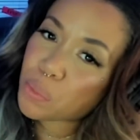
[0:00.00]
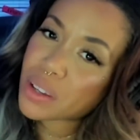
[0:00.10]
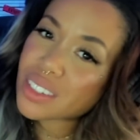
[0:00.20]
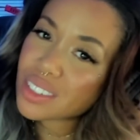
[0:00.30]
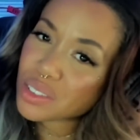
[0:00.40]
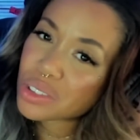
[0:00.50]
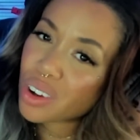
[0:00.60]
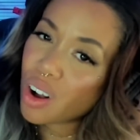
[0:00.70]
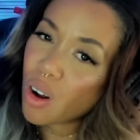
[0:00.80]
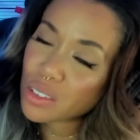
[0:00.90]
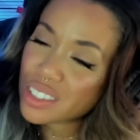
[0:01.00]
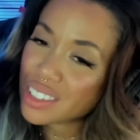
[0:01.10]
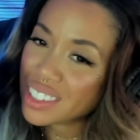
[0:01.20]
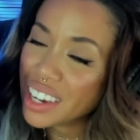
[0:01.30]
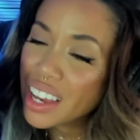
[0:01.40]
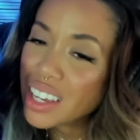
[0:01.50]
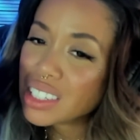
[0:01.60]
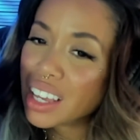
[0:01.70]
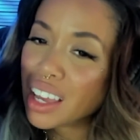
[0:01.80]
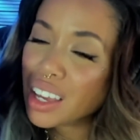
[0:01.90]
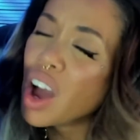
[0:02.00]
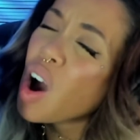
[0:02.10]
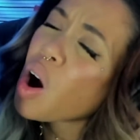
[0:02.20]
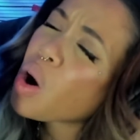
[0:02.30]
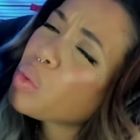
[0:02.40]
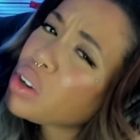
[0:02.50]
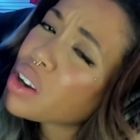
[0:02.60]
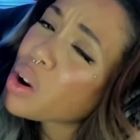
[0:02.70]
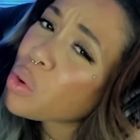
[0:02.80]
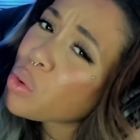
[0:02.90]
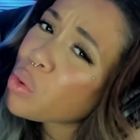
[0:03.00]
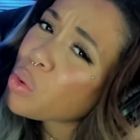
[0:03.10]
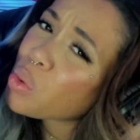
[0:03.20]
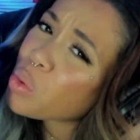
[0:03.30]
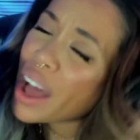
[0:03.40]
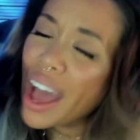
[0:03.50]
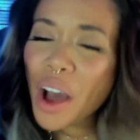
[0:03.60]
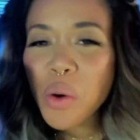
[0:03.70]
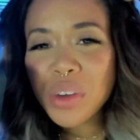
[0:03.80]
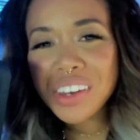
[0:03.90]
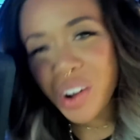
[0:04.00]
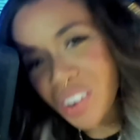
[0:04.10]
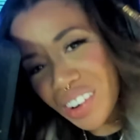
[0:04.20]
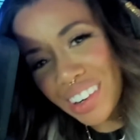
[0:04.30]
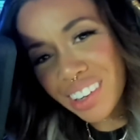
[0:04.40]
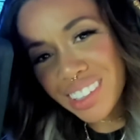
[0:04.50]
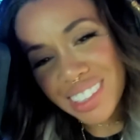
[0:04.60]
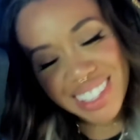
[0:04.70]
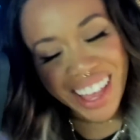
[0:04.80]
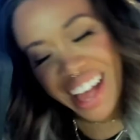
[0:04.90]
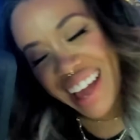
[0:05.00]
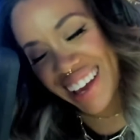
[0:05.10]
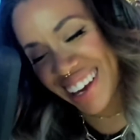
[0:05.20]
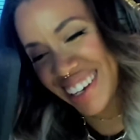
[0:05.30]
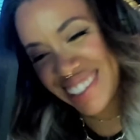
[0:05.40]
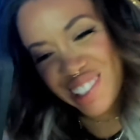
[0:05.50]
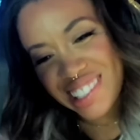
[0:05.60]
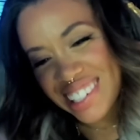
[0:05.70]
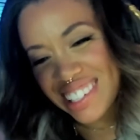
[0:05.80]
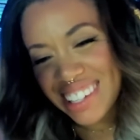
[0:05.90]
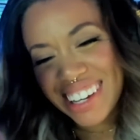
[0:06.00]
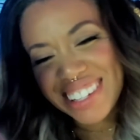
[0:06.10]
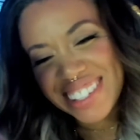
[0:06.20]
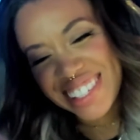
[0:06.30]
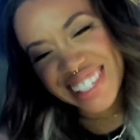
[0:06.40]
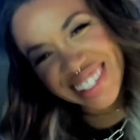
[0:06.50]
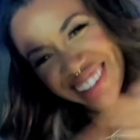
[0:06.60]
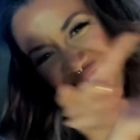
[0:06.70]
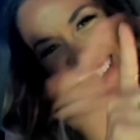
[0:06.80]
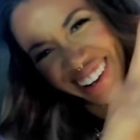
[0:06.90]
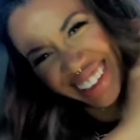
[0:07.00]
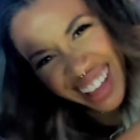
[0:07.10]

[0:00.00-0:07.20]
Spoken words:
the pistol holster saying, "Oh no, ow, it hurts." It's just not.